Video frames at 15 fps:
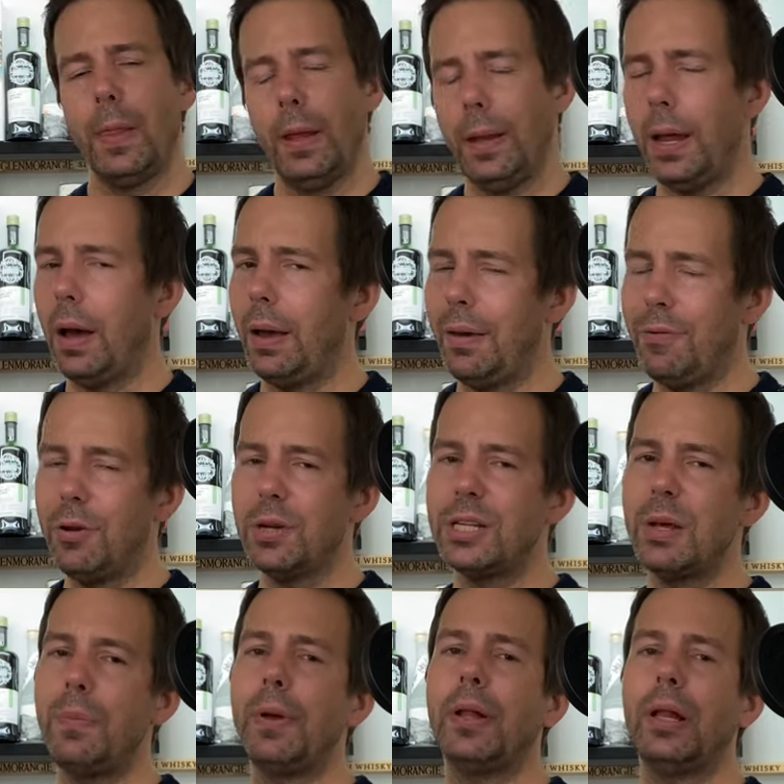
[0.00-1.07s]
Now, if you're
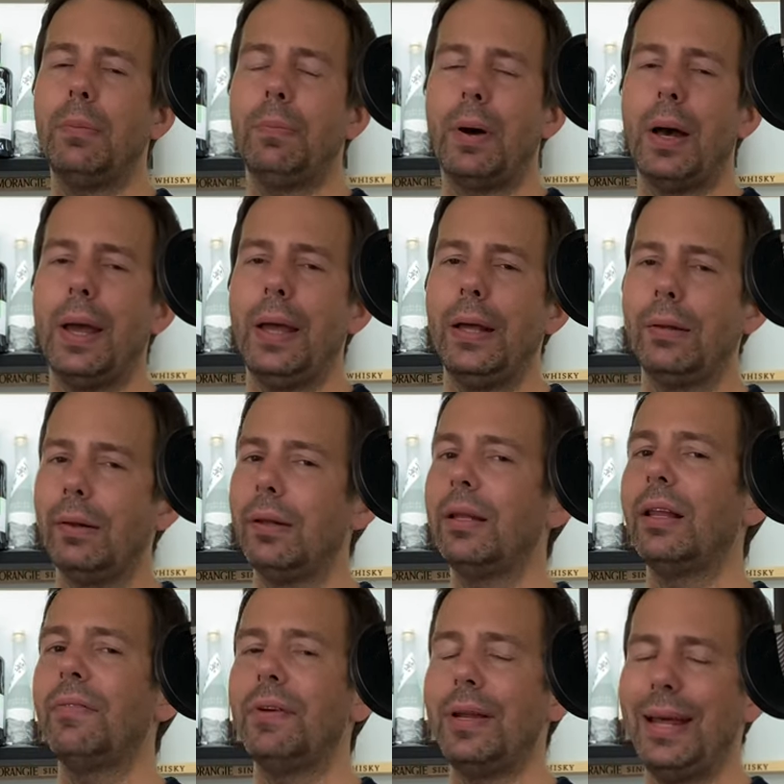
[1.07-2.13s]
typically buying
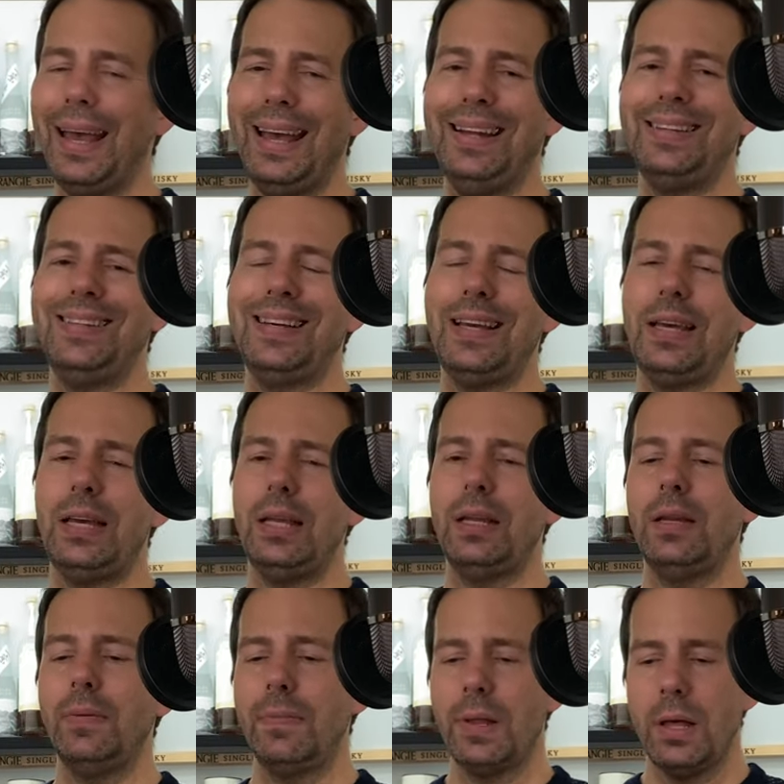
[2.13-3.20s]
Glenlivet
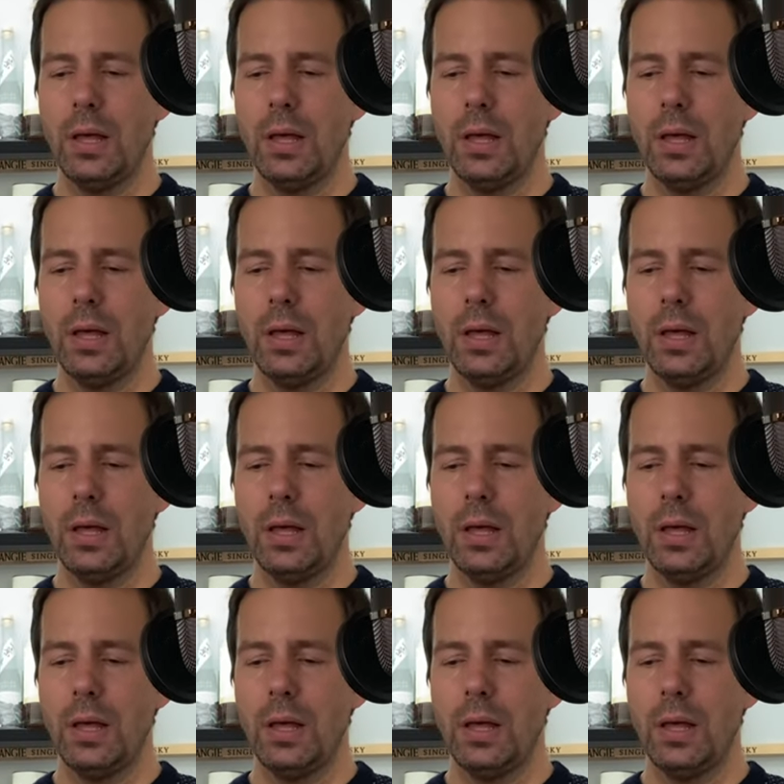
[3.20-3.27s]
18,